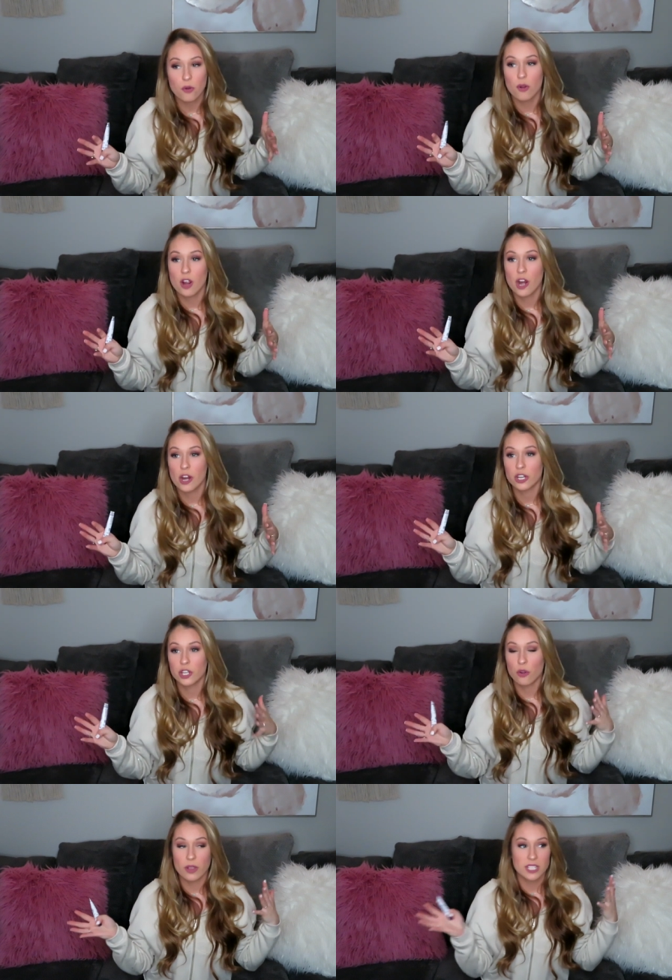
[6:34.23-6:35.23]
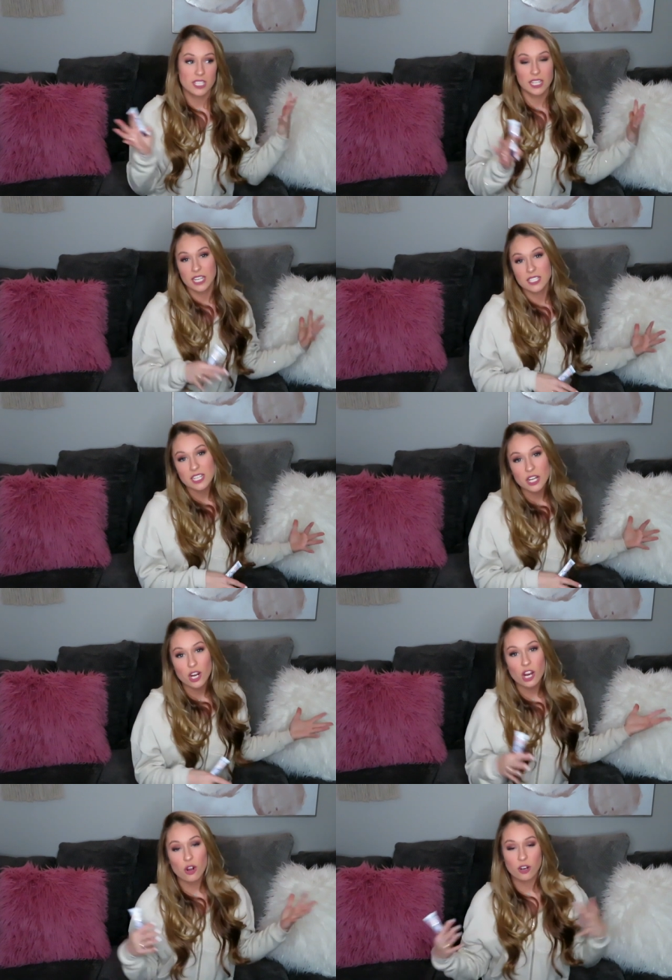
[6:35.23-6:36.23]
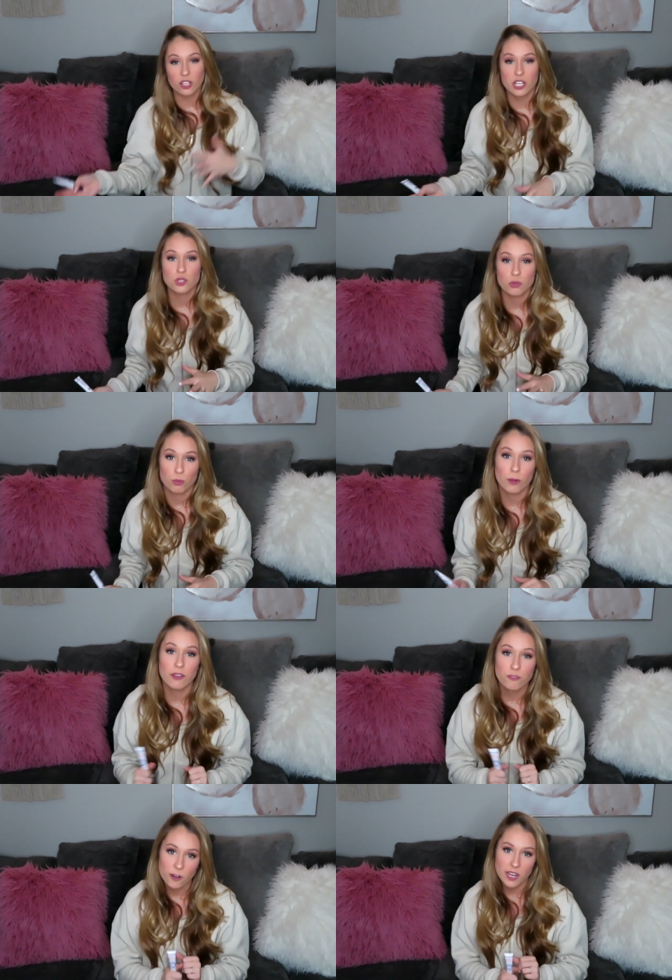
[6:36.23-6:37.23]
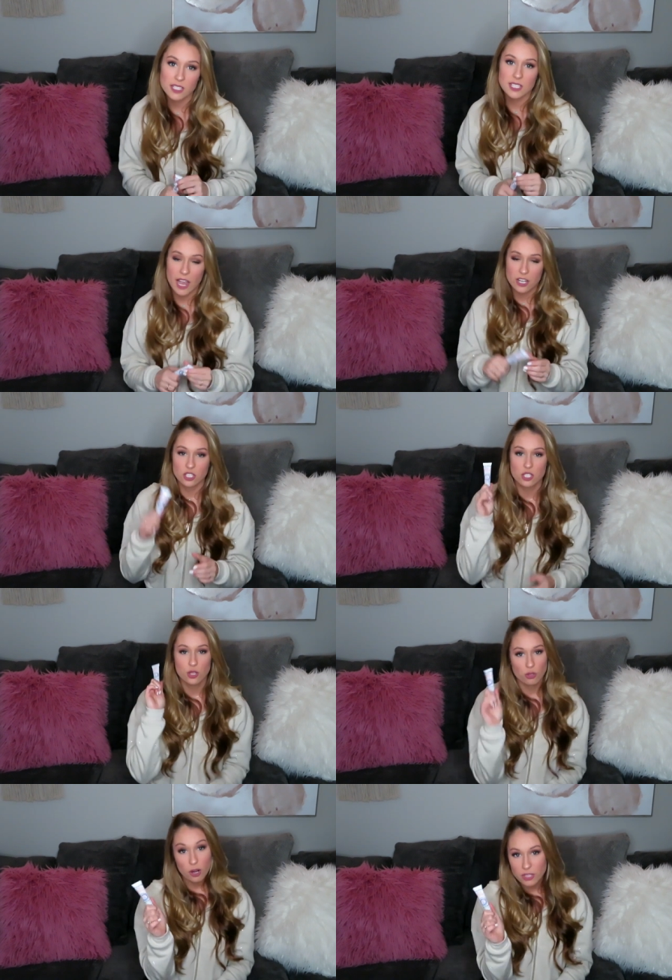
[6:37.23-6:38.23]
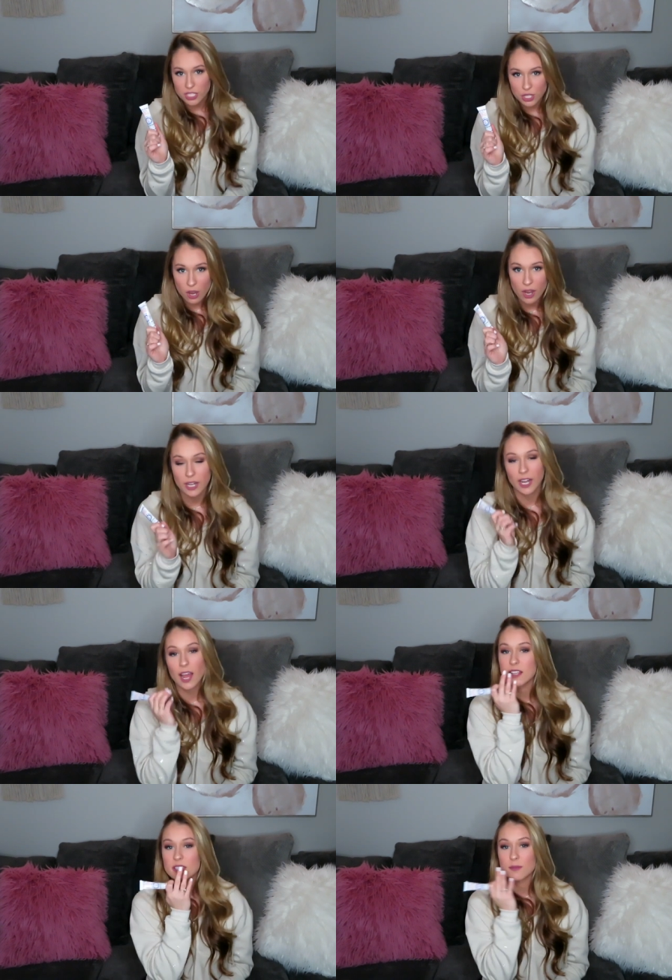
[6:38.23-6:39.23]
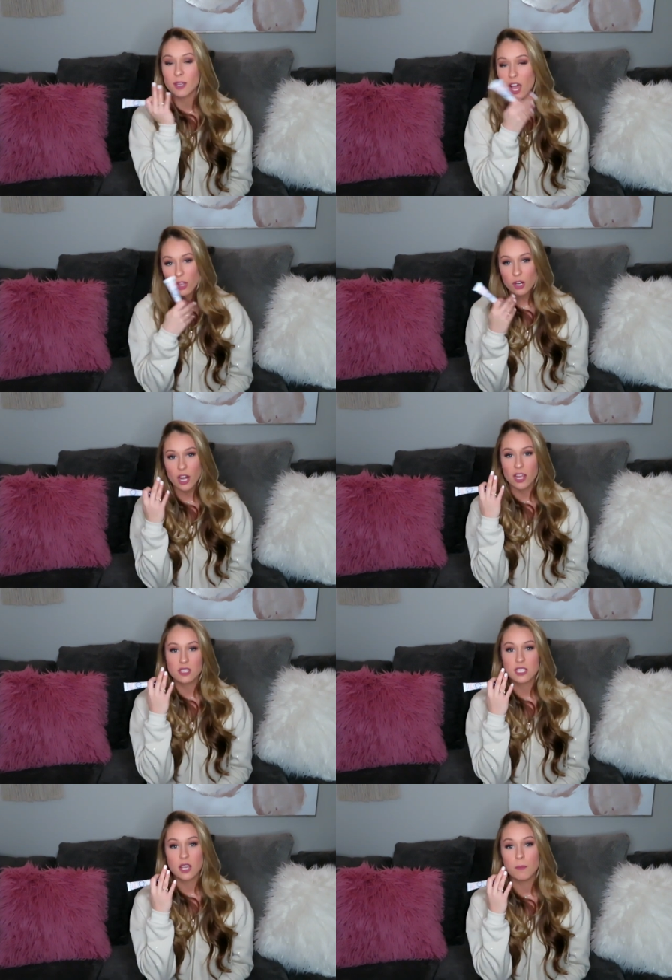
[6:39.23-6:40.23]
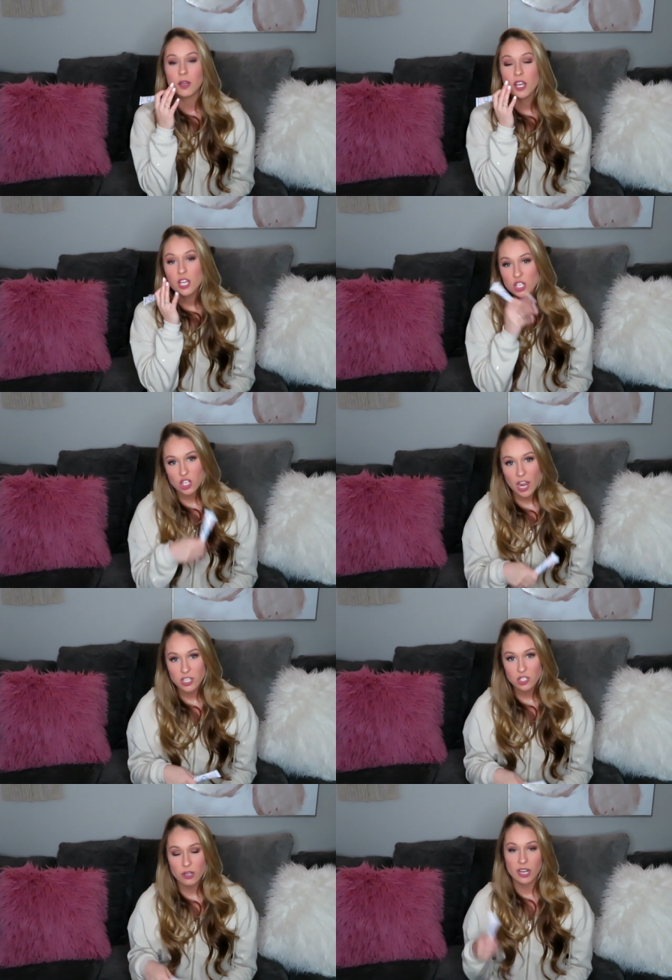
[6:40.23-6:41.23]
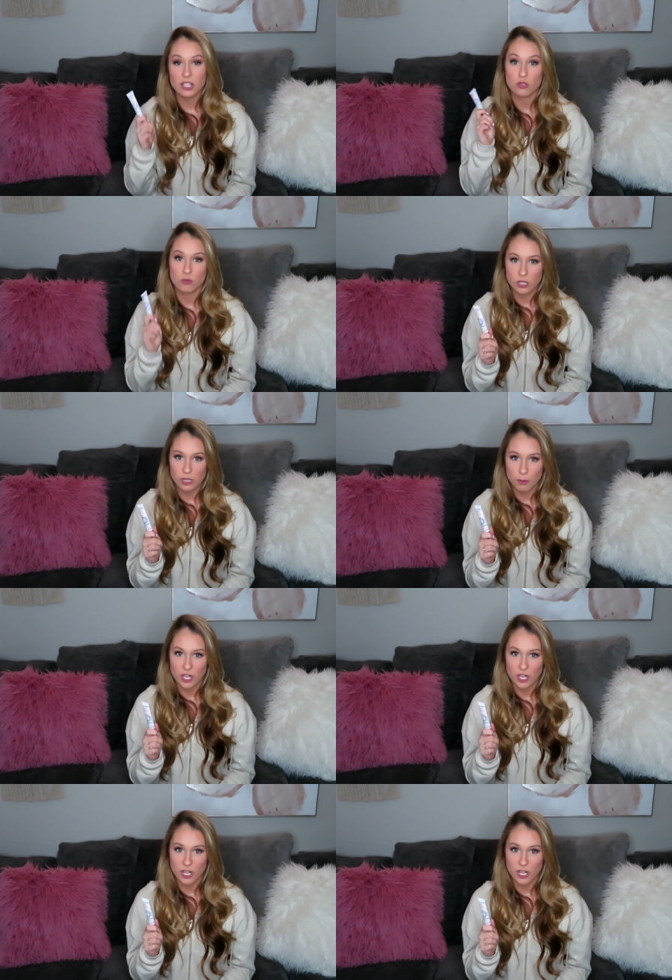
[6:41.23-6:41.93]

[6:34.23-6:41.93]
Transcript: or going to get dinner or lunch with one of my friends. I just throw this on, and it has some color and some shine to it, and it's really